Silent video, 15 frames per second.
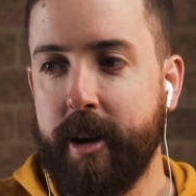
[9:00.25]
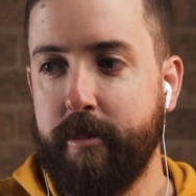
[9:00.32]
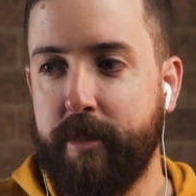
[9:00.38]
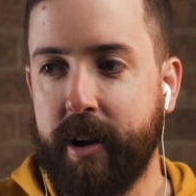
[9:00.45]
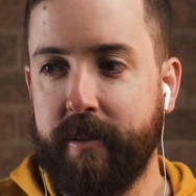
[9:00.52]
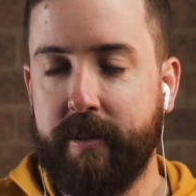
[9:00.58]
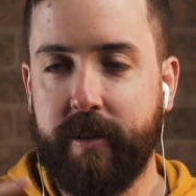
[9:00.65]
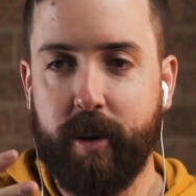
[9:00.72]

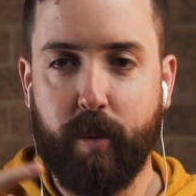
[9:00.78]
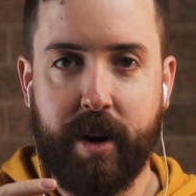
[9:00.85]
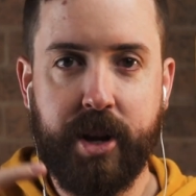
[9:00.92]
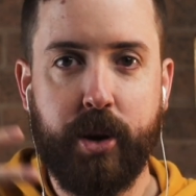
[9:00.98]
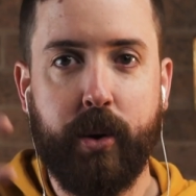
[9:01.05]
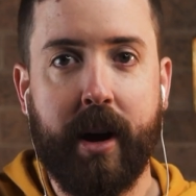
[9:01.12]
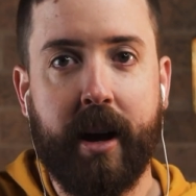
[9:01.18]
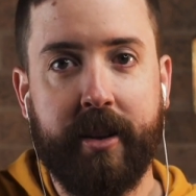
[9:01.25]
But for when
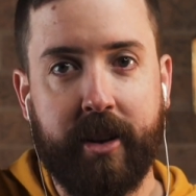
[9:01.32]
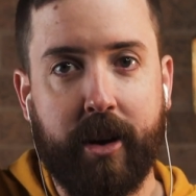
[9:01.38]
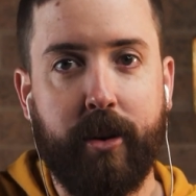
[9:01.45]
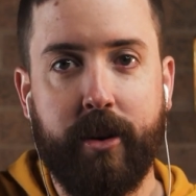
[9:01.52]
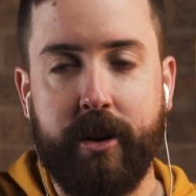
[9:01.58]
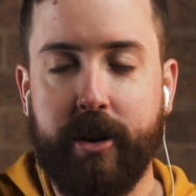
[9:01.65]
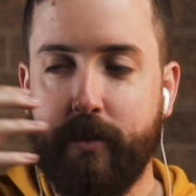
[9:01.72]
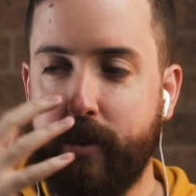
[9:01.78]
you
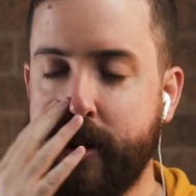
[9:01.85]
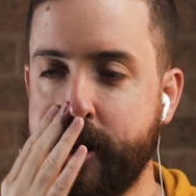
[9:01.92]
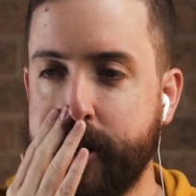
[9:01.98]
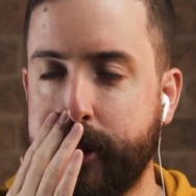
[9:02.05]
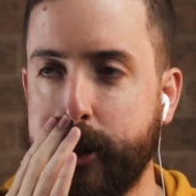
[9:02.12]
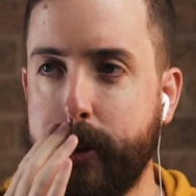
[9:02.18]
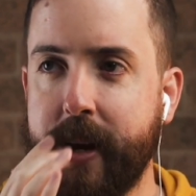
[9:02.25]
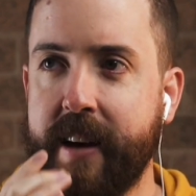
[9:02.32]

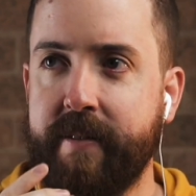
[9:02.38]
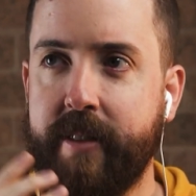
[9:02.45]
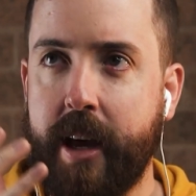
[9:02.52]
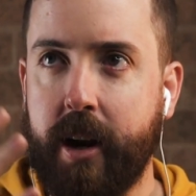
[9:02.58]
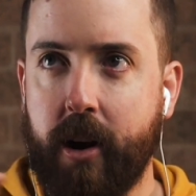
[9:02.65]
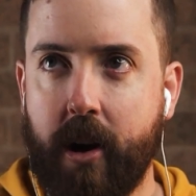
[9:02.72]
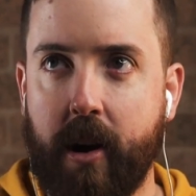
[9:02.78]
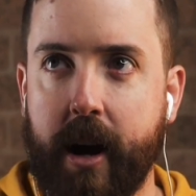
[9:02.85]
do have
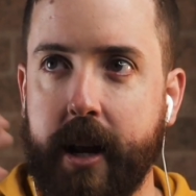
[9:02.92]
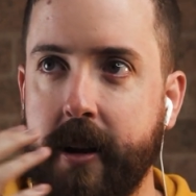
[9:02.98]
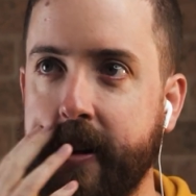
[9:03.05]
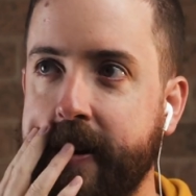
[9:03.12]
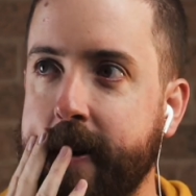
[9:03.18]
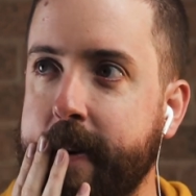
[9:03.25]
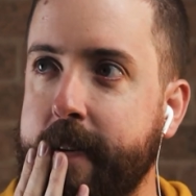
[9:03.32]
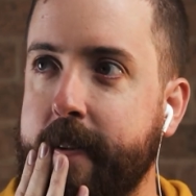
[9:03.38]
that height,
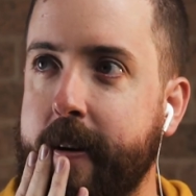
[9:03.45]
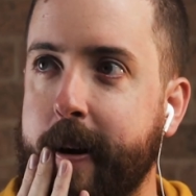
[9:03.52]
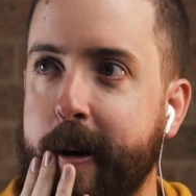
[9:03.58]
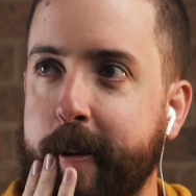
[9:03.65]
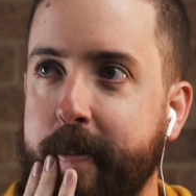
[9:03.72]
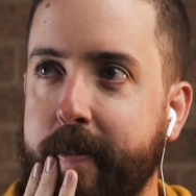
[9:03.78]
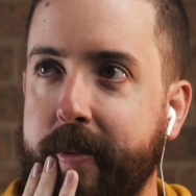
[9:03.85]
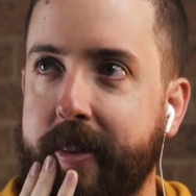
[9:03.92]

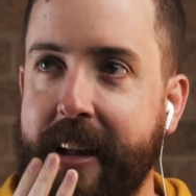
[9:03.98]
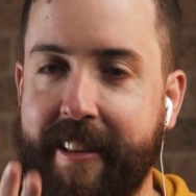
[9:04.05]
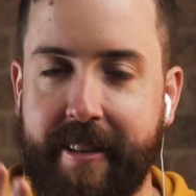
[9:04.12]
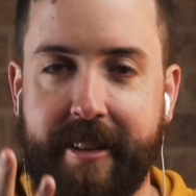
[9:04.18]
that's